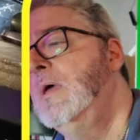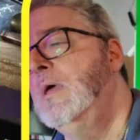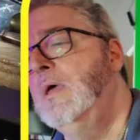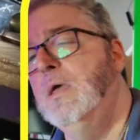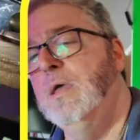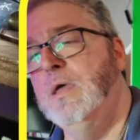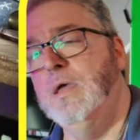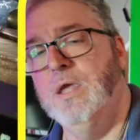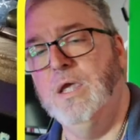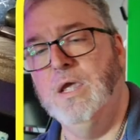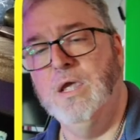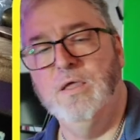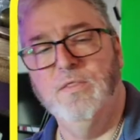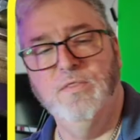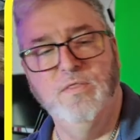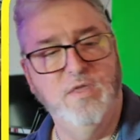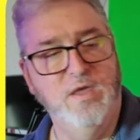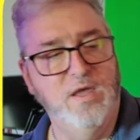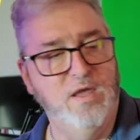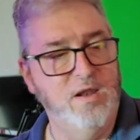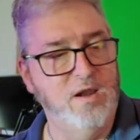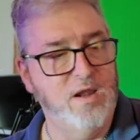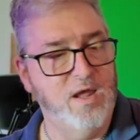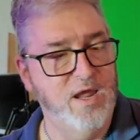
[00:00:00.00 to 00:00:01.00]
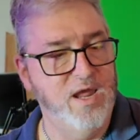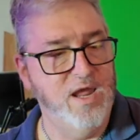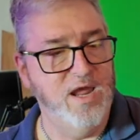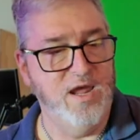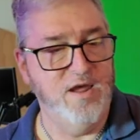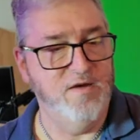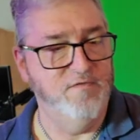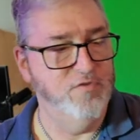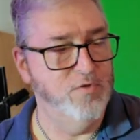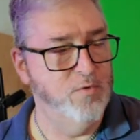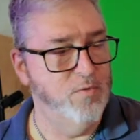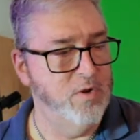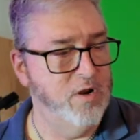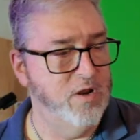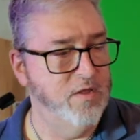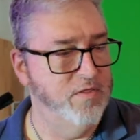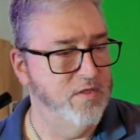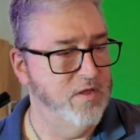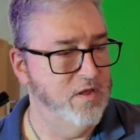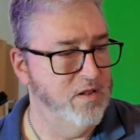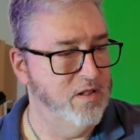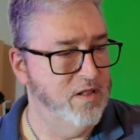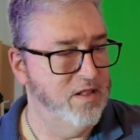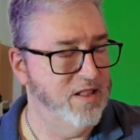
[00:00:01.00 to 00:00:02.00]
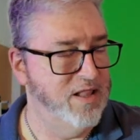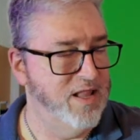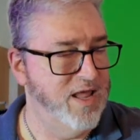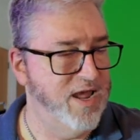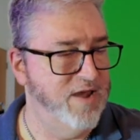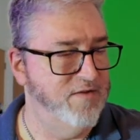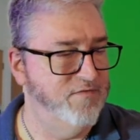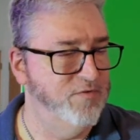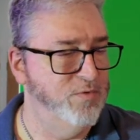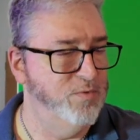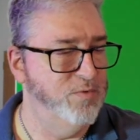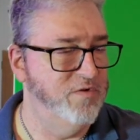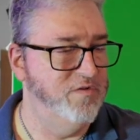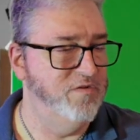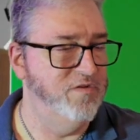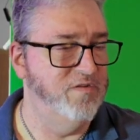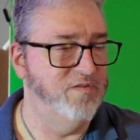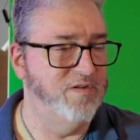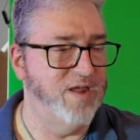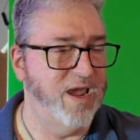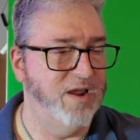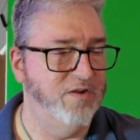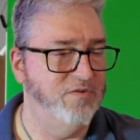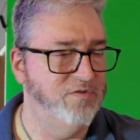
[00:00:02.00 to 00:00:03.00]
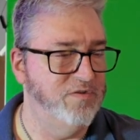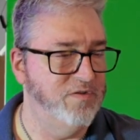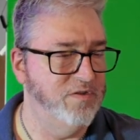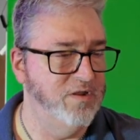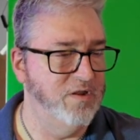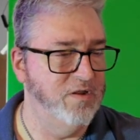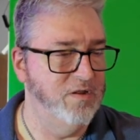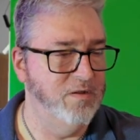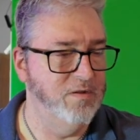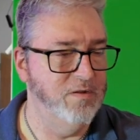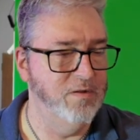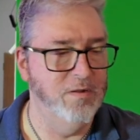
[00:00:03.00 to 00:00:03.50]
And then I have the one on the left, which is actually,